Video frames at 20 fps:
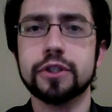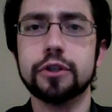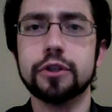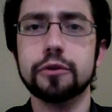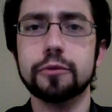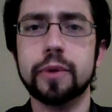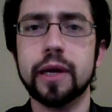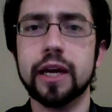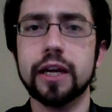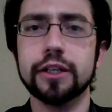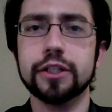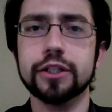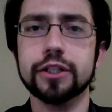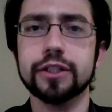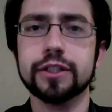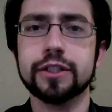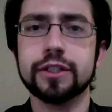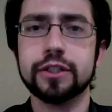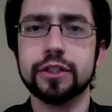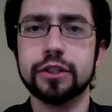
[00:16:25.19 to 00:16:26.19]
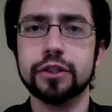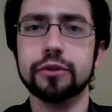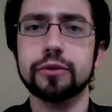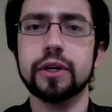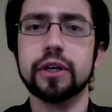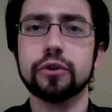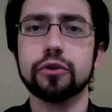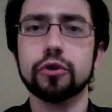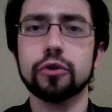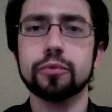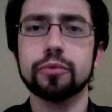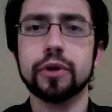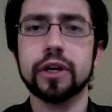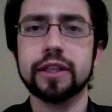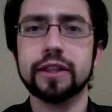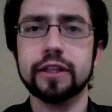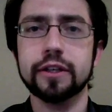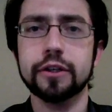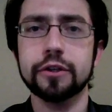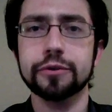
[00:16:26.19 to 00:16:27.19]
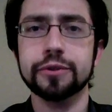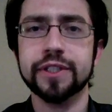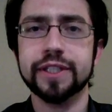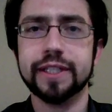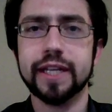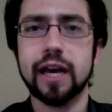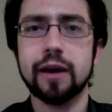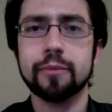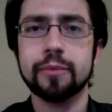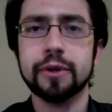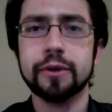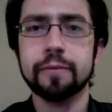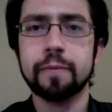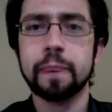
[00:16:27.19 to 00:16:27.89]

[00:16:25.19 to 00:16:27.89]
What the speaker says: 2 pages to incorporate the new step.